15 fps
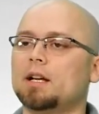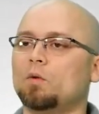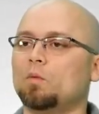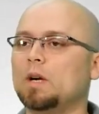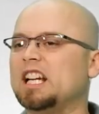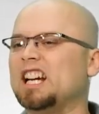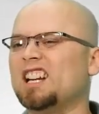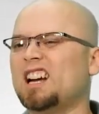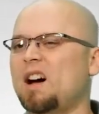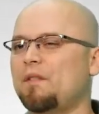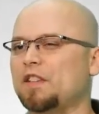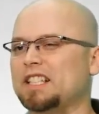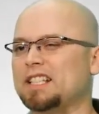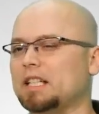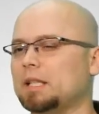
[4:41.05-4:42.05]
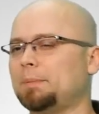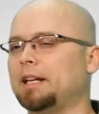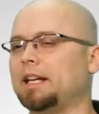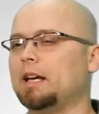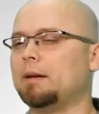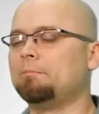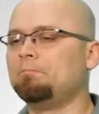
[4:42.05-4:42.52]
We cut off at 6
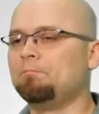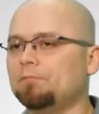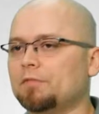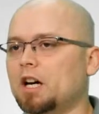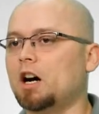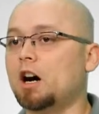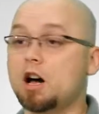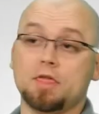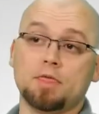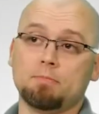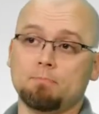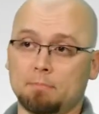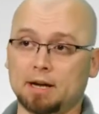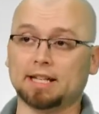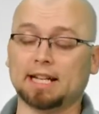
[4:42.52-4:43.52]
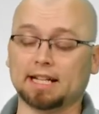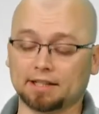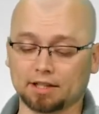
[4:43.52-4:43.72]
p.m. on Monday,